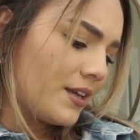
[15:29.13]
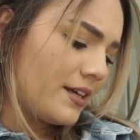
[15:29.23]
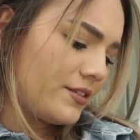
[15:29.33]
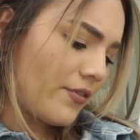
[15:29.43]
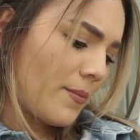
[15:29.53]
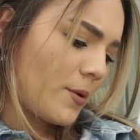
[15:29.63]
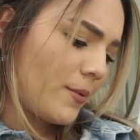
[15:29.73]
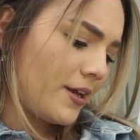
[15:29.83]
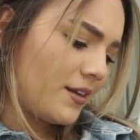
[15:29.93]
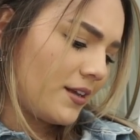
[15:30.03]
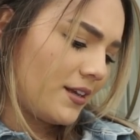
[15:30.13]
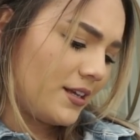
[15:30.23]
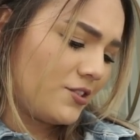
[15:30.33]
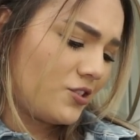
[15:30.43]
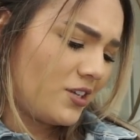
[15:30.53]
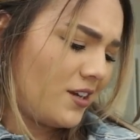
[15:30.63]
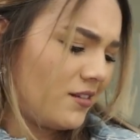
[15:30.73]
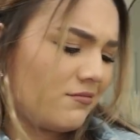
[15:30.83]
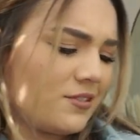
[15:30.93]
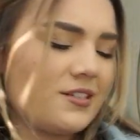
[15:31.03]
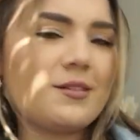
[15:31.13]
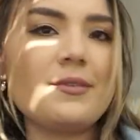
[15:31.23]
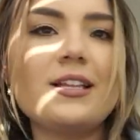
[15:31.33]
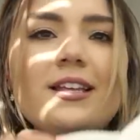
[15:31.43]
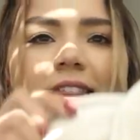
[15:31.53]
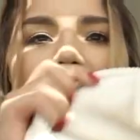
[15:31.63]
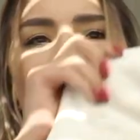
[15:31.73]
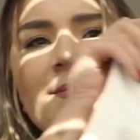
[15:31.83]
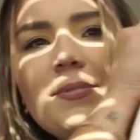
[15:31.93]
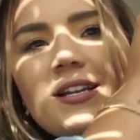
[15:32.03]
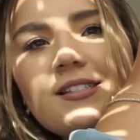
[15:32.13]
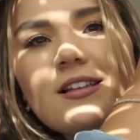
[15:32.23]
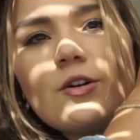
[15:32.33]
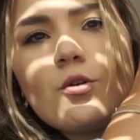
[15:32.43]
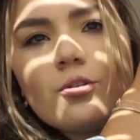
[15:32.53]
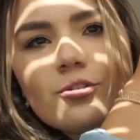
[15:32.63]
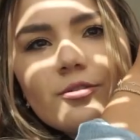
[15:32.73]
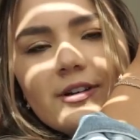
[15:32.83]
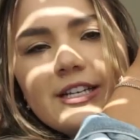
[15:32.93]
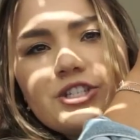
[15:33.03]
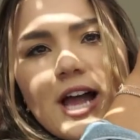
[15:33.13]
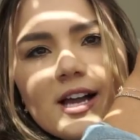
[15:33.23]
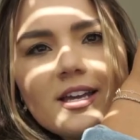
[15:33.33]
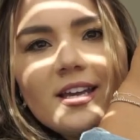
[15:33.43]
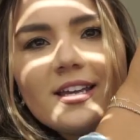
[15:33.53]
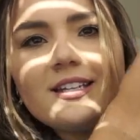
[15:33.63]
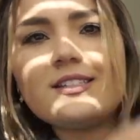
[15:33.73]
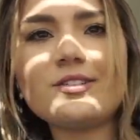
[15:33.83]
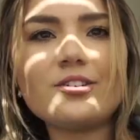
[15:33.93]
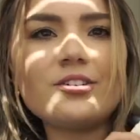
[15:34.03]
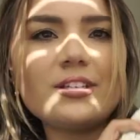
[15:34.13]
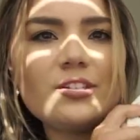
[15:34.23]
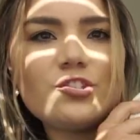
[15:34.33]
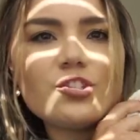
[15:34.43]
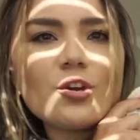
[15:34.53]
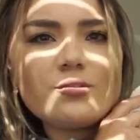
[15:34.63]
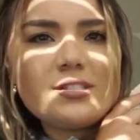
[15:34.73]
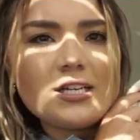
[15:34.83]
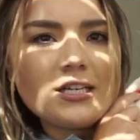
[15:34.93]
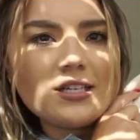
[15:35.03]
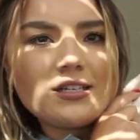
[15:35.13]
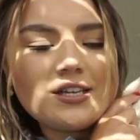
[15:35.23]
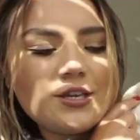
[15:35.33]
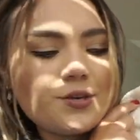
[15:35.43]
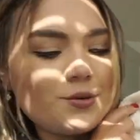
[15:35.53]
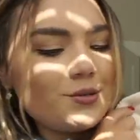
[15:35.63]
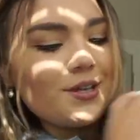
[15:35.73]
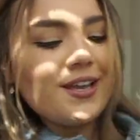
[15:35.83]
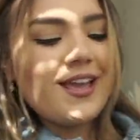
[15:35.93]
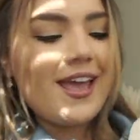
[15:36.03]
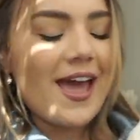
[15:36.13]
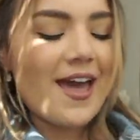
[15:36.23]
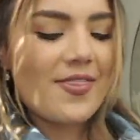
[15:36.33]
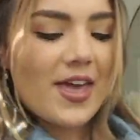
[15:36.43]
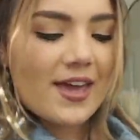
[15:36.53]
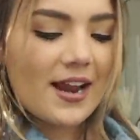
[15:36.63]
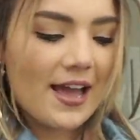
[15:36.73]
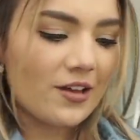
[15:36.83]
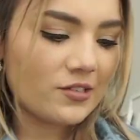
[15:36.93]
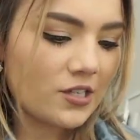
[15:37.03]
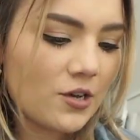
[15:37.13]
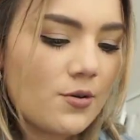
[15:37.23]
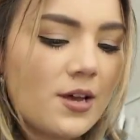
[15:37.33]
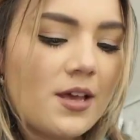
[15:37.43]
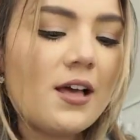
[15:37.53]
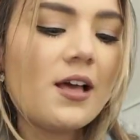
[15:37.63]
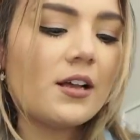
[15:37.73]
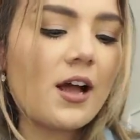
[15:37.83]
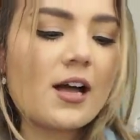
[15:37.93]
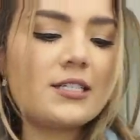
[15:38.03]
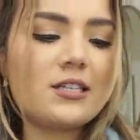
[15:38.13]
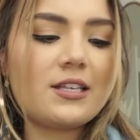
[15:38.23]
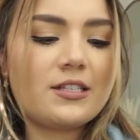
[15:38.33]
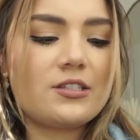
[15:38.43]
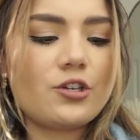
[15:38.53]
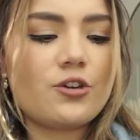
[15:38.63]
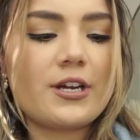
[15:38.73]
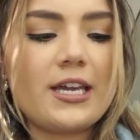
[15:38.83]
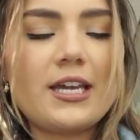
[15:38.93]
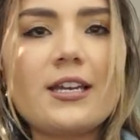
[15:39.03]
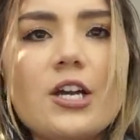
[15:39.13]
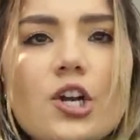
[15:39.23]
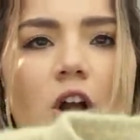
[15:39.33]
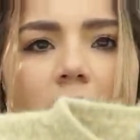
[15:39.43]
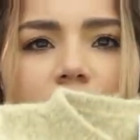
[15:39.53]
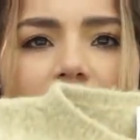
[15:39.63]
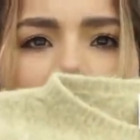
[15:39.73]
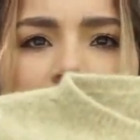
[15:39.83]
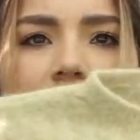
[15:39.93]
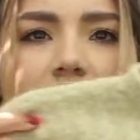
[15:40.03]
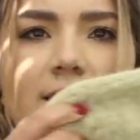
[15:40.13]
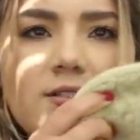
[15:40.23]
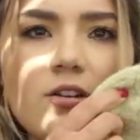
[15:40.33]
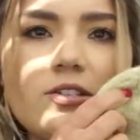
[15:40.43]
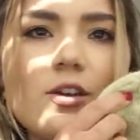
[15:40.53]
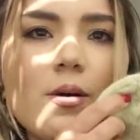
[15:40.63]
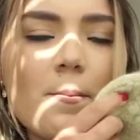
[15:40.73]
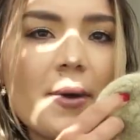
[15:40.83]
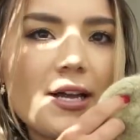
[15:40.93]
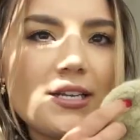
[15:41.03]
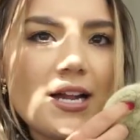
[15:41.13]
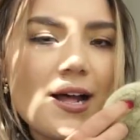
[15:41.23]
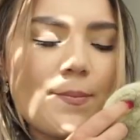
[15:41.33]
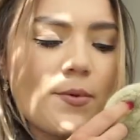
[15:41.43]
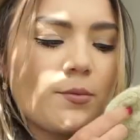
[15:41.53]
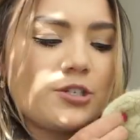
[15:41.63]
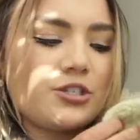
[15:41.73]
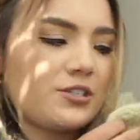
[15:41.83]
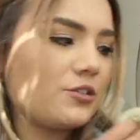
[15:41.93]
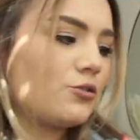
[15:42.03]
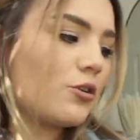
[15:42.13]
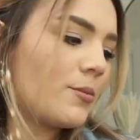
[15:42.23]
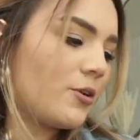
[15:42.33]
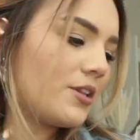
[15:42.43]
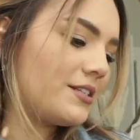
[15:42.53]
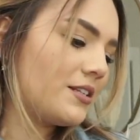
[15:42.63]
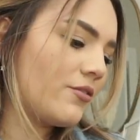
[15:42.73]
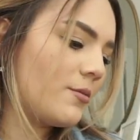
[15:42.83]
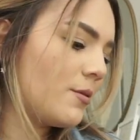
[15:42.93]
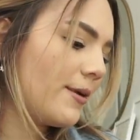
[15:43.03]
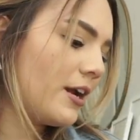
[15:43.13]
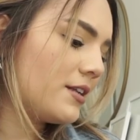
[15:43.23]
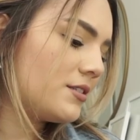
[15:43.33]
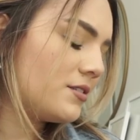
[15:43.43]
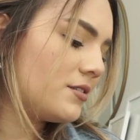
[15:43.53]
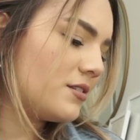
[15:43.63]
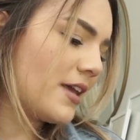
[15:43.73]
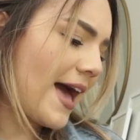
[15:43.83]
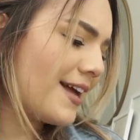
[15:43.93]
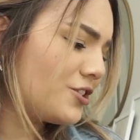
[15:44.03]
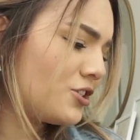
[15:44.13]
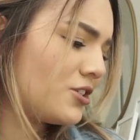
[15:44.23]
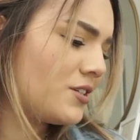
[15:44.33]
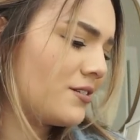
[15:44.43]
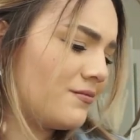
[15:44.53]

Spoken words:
It's from the brand Ichi or something like that. But it's a corduroy jacket and it's literally so stinking cute. And then I also got this green crop top that is also a button up, which is adorable. This is from the brand Tatch.